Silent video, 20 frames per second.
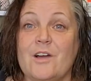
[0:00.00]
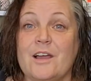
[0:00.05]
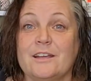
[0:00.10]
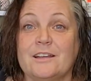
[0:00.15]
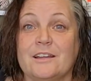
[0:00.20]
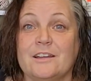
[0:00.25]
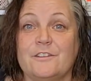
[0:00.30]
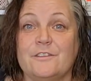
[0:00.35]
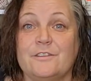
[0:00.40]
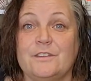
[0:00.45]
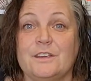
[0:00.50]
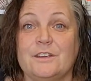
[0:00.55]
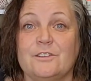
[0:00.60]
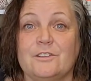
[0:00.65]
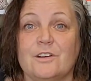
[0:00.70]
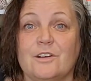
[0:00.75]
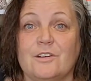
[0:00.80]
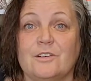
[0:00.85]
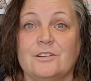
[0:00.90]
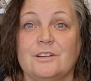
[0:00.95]
I got to
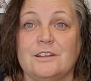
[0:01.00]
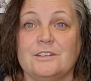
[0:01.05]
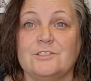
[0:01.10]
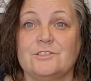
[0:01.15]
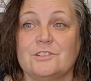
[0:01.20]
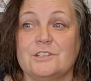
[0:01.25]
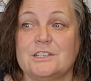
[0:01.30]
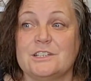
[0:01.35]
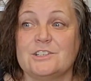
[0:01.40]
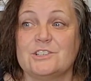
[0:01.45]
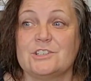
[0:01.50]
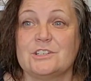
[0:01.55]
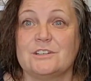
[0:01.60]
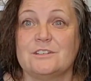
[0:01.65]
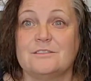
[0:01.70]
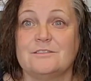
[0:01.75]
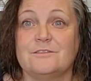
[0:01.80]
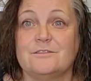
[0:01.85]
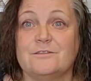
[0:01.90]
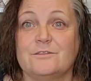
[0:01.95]
figure out a
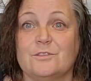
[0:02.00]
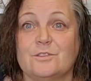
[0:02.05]
tradition